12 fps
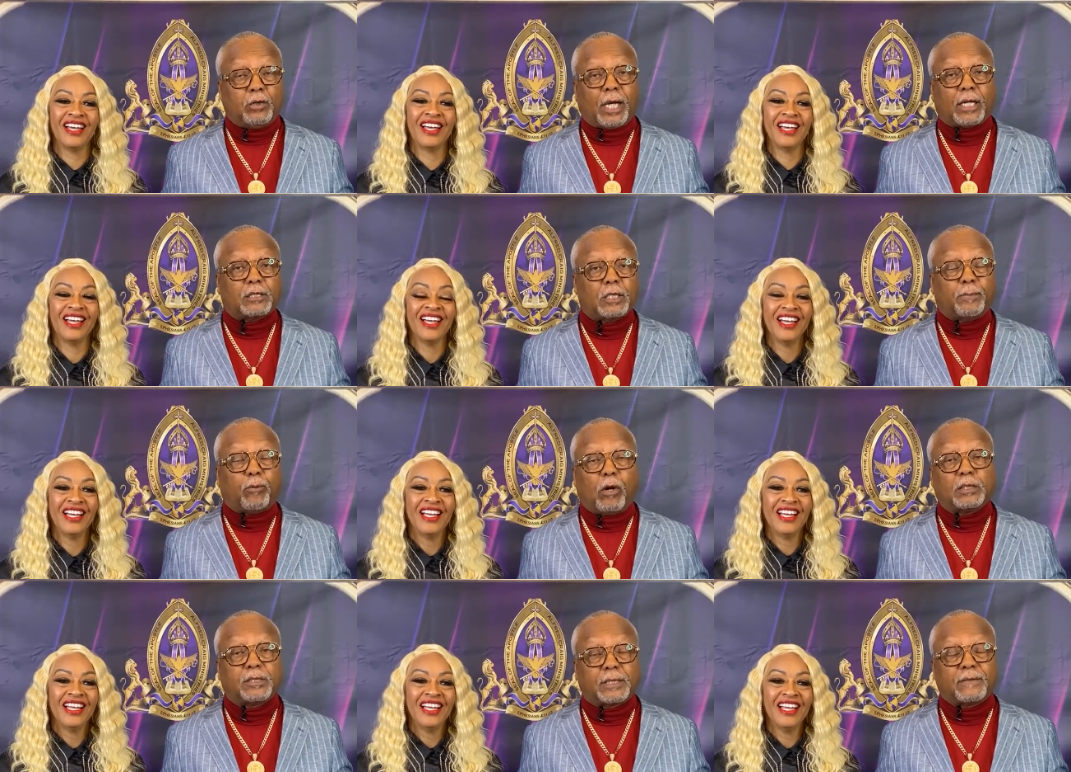Speaker 1: so you got to get to the
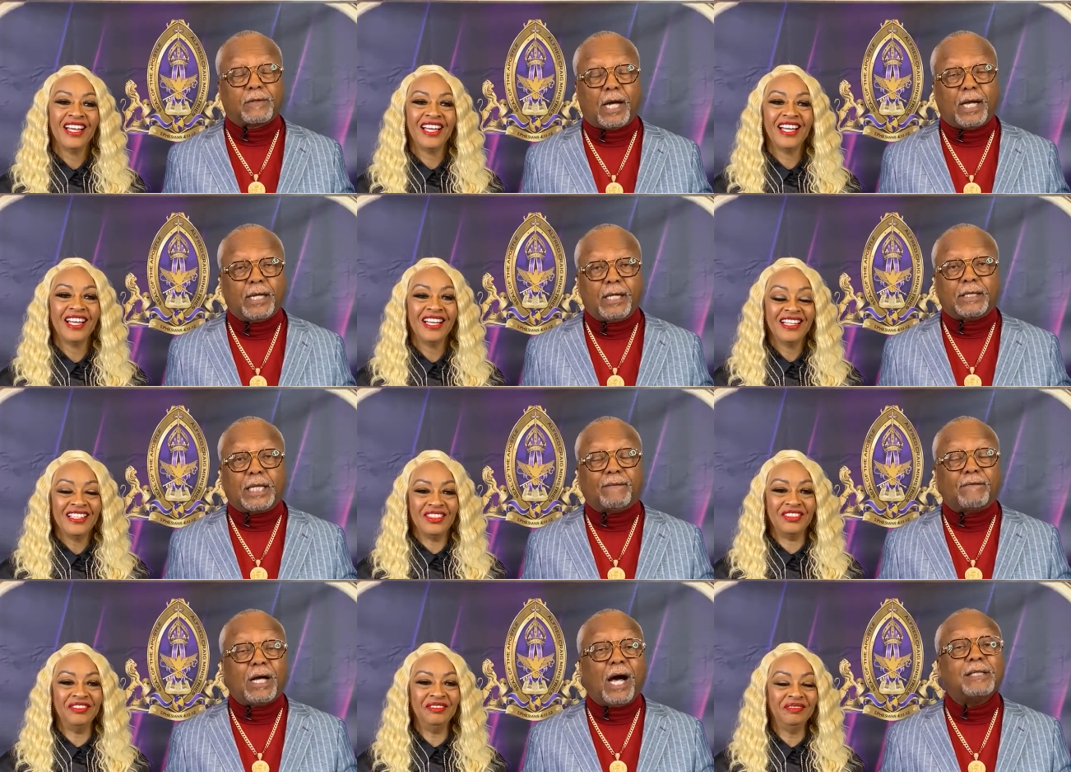point, sense of God,
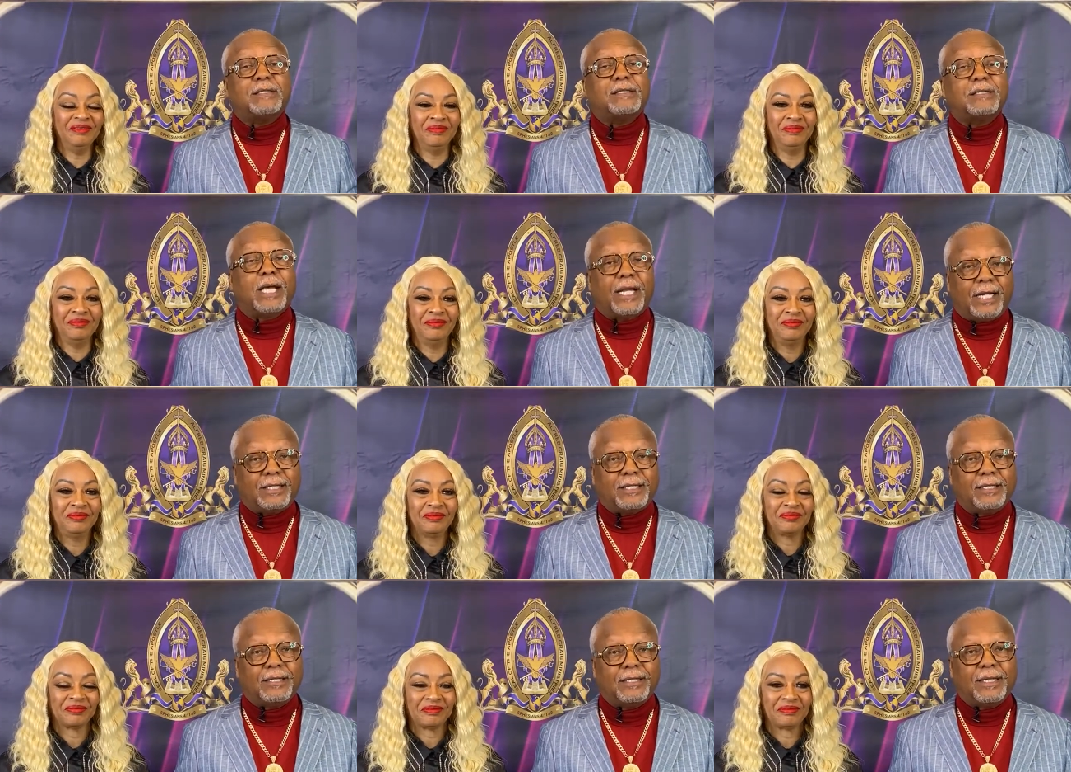that if God said
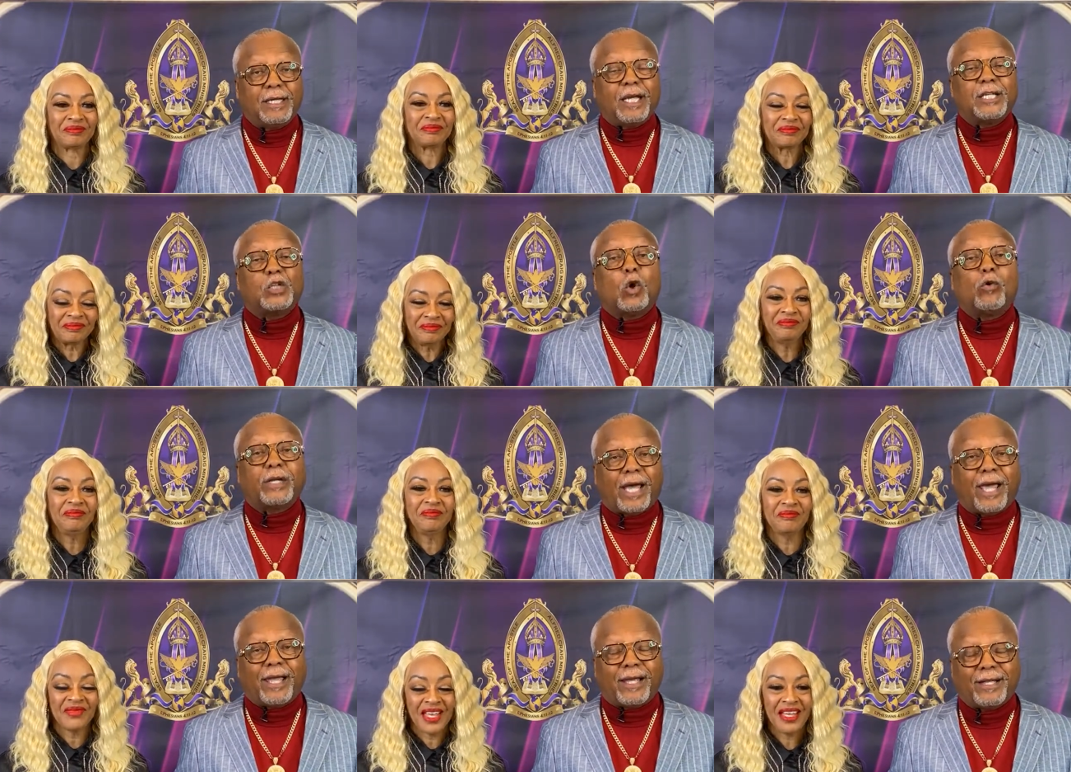it, it's
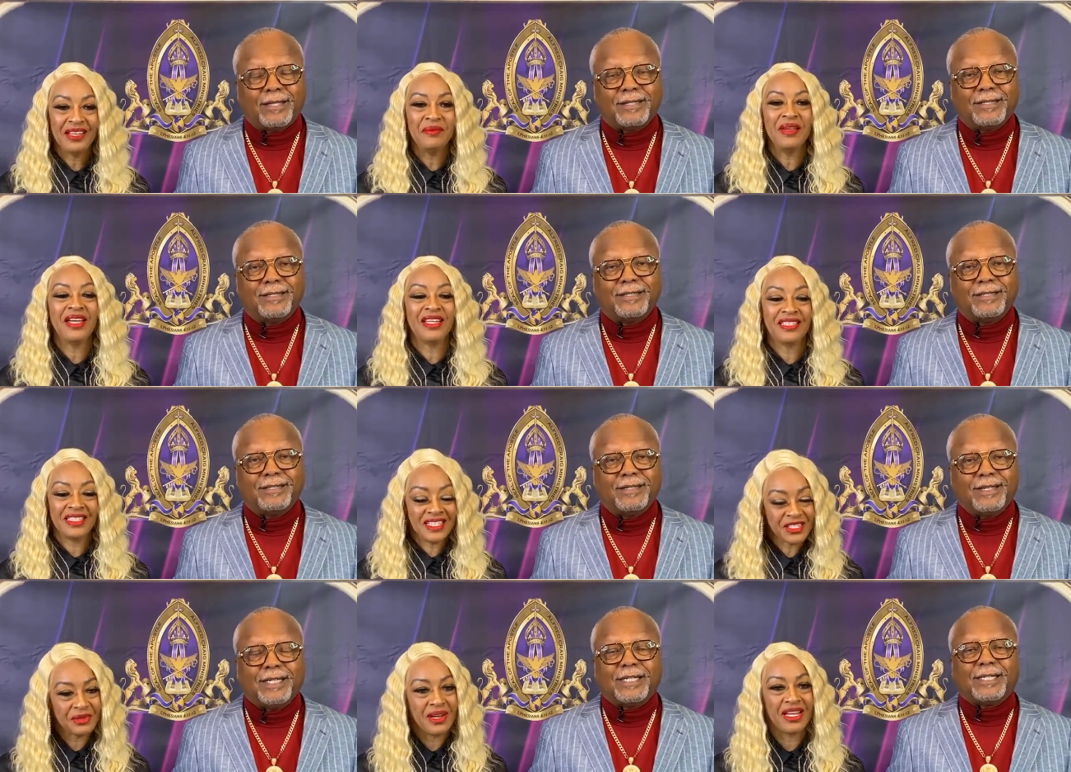okay. Amen
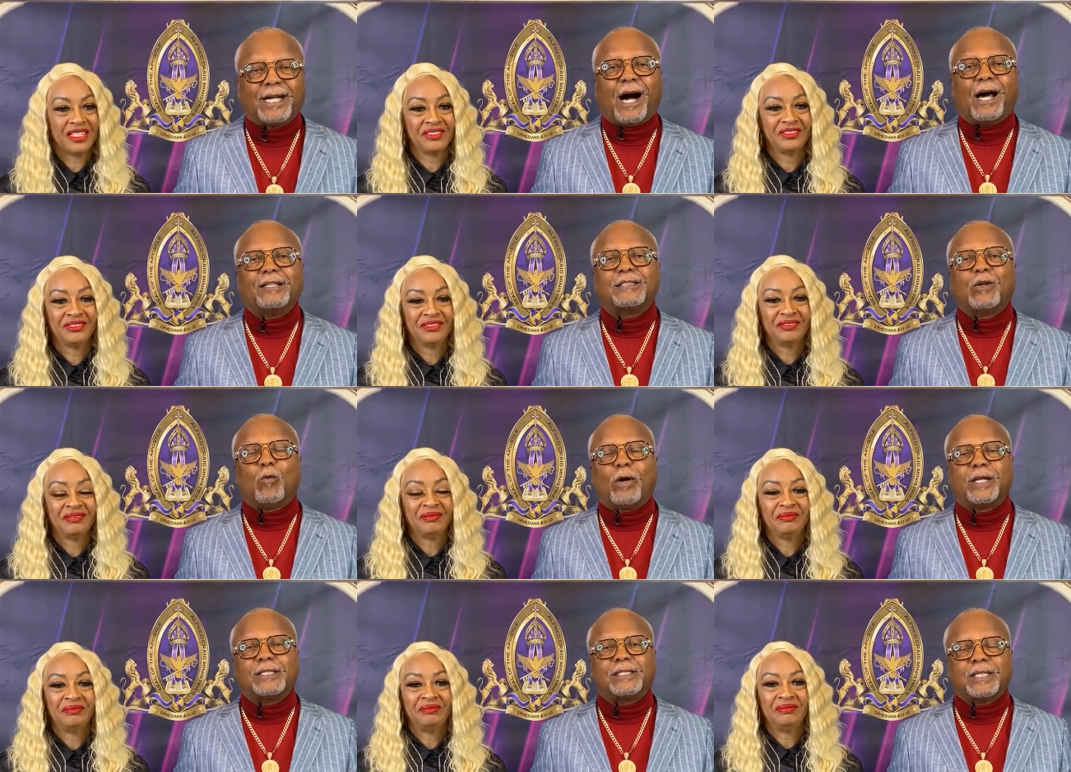right. God is the
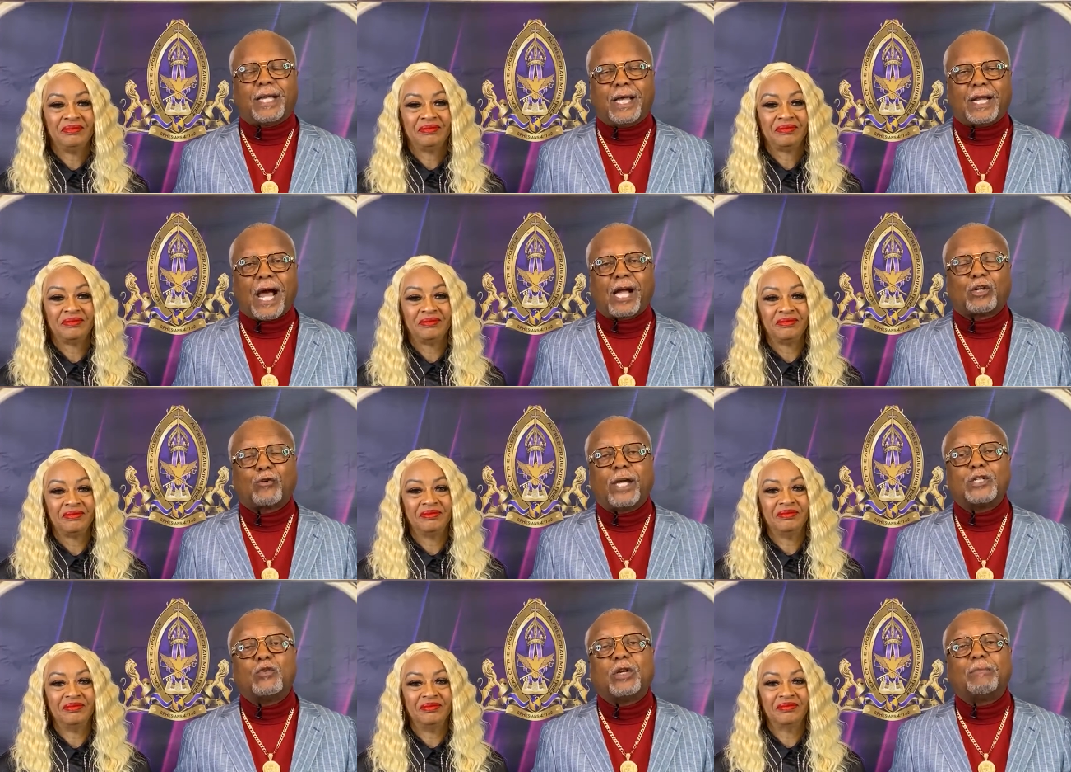one that said, I
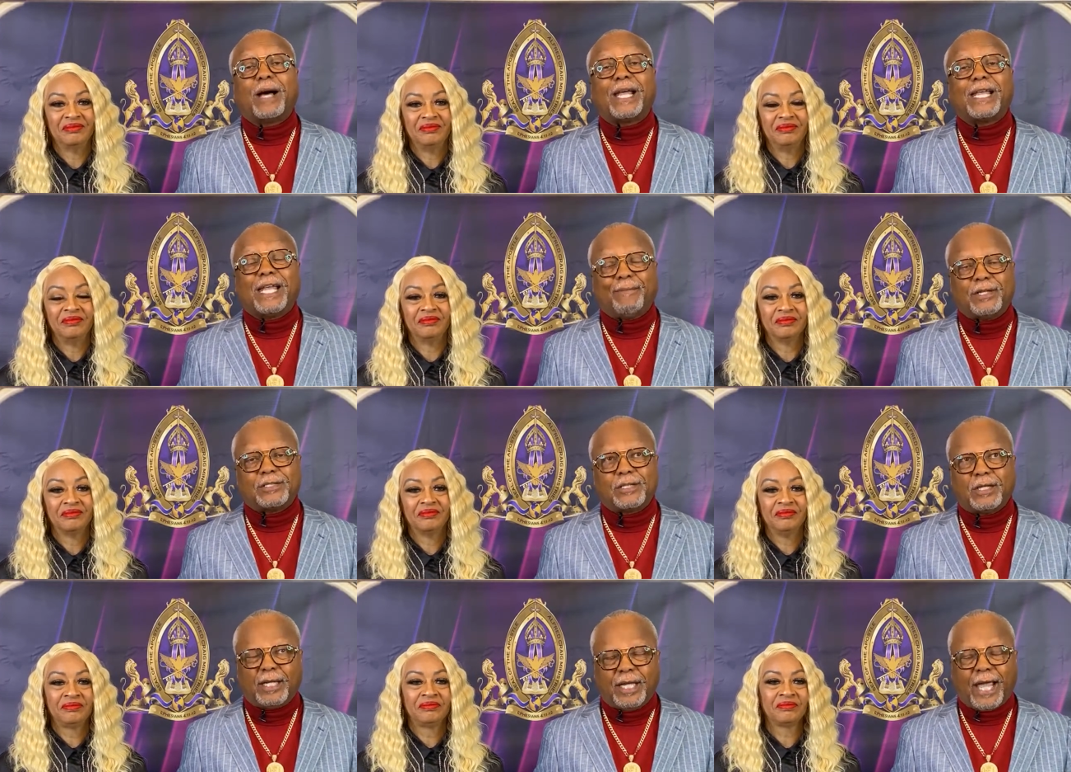create you in my
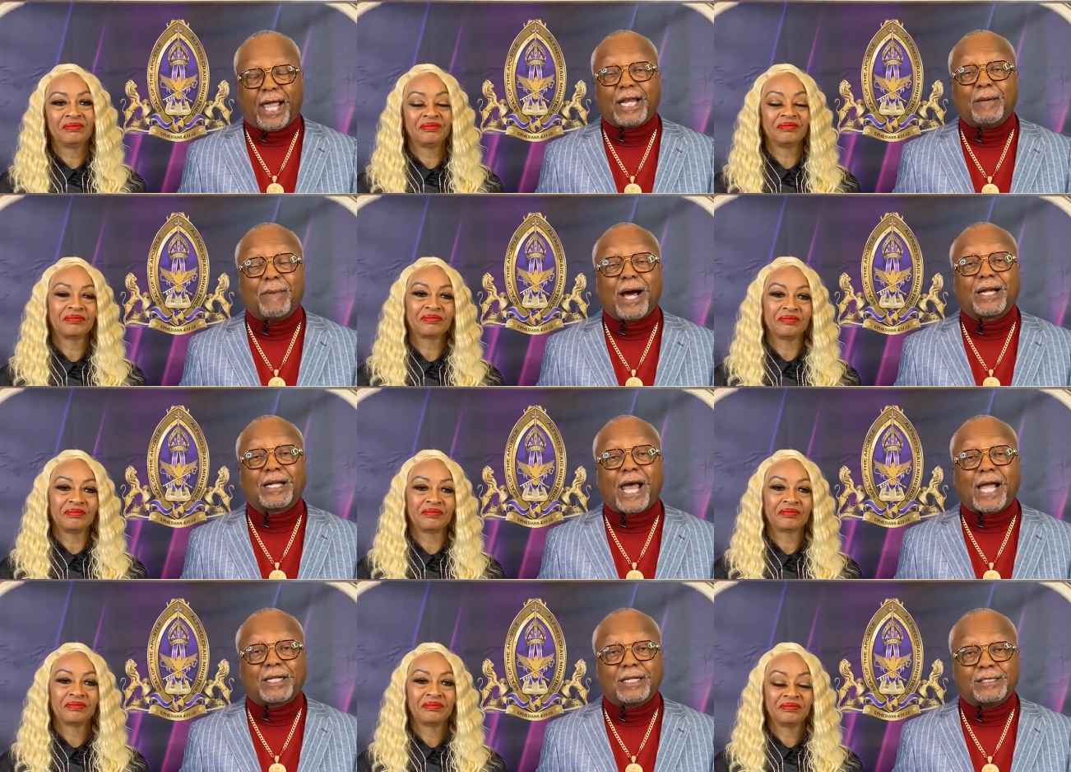image mm-hmm. and in my
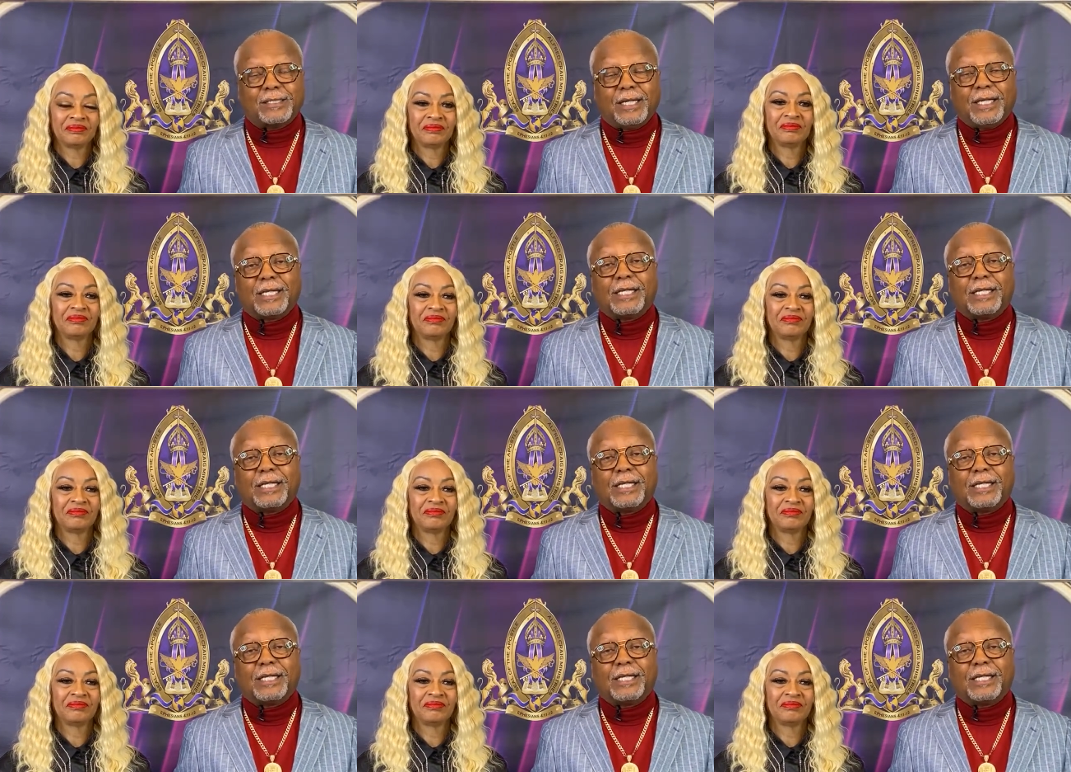likeness.